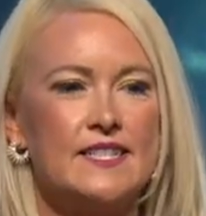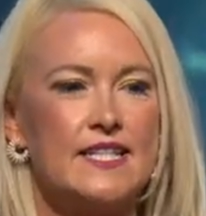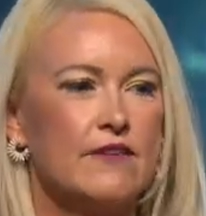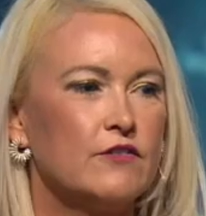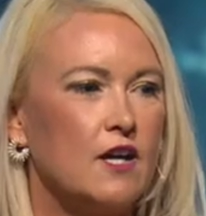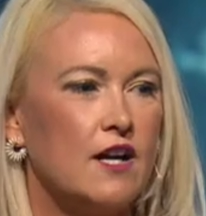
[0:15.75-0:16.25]
Is it
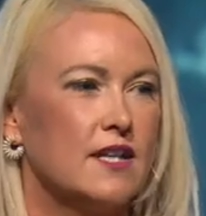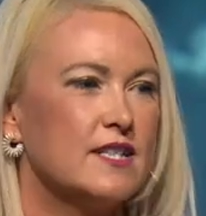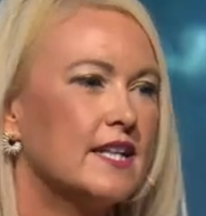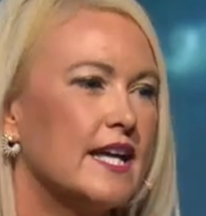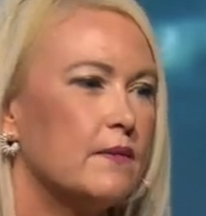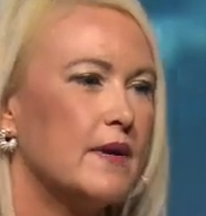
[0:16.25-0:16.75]
ever hard
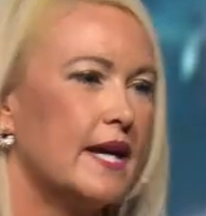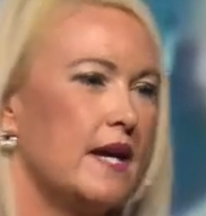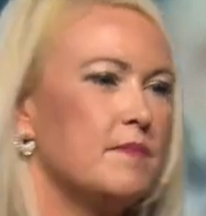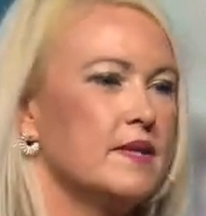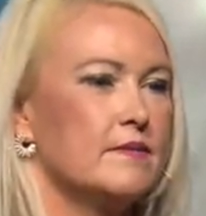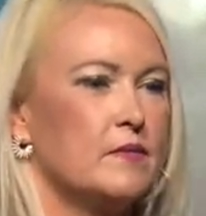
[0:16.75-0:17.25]
to like wake
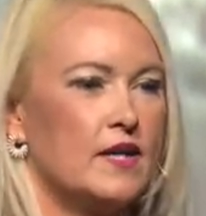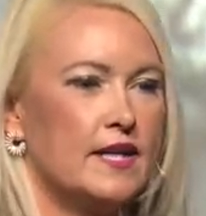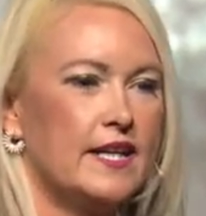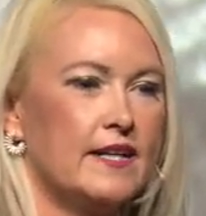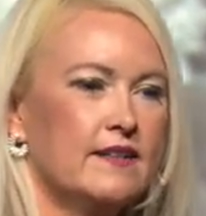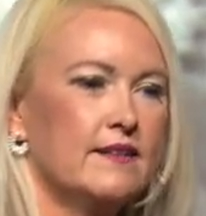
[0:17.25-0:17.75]
up in the
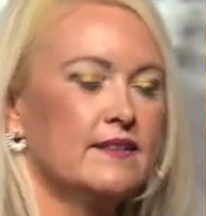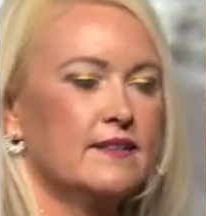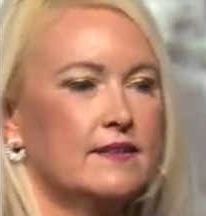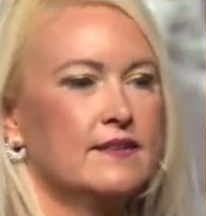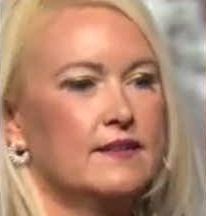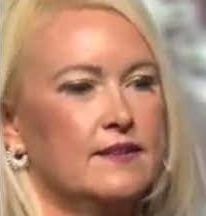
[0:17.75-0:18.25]
morning,
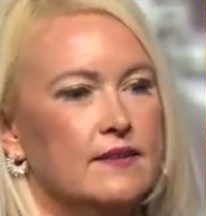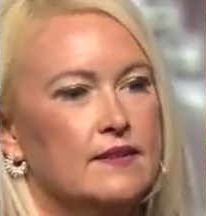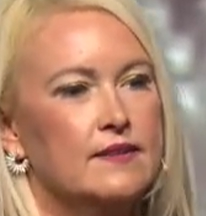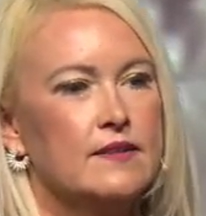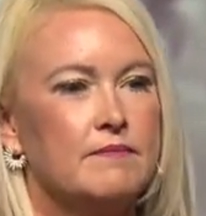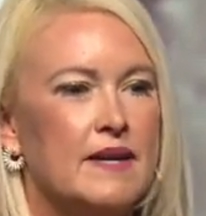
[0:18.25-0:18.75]

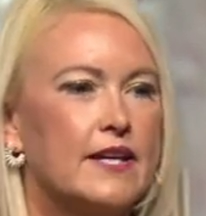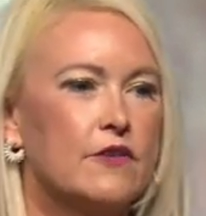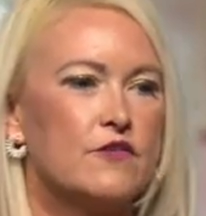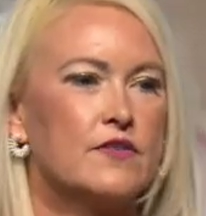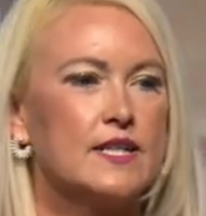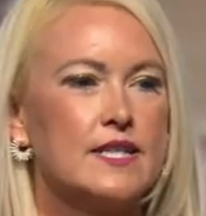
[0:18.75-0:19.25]
make it
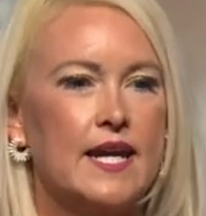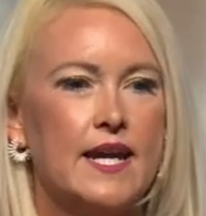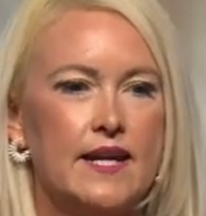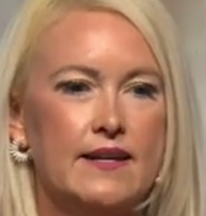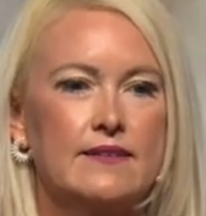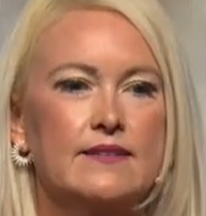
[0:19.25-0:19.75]
through the
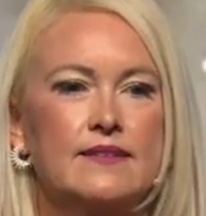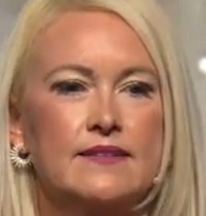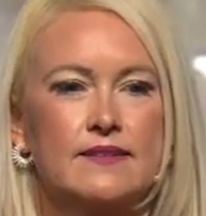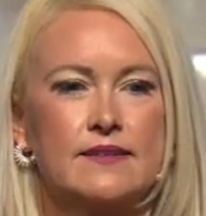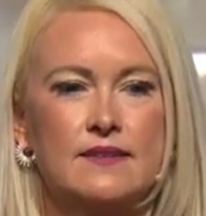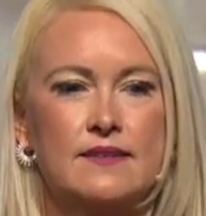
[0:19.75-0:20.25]
day?
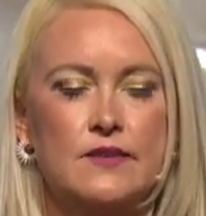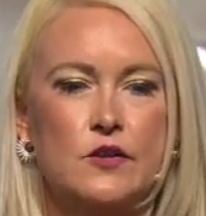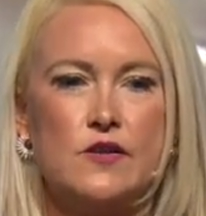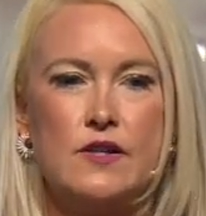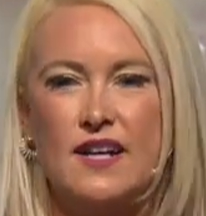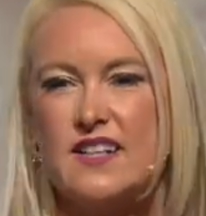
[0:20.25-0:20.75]

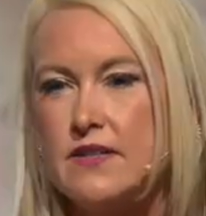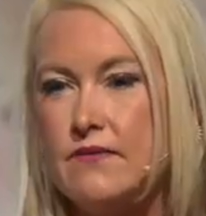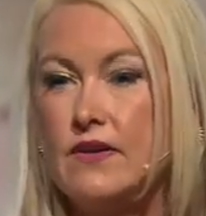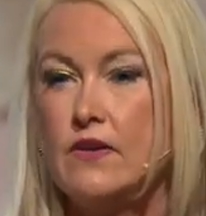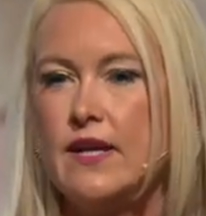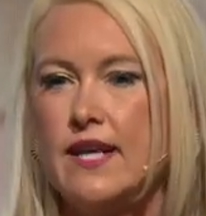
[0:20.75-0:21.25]
Hard to
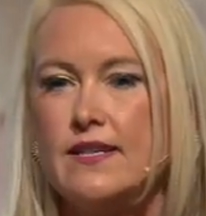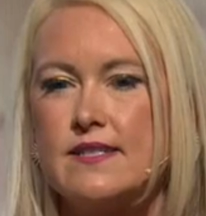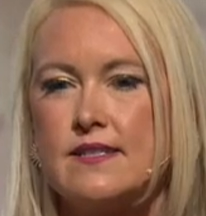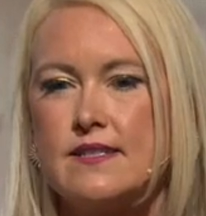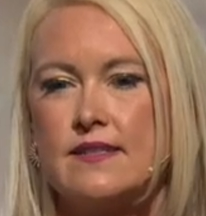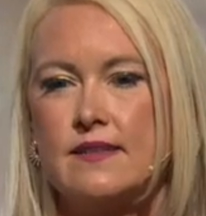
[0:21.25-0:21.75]

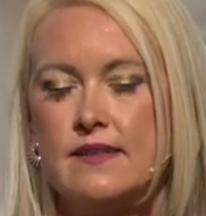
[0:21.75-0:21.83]
focus?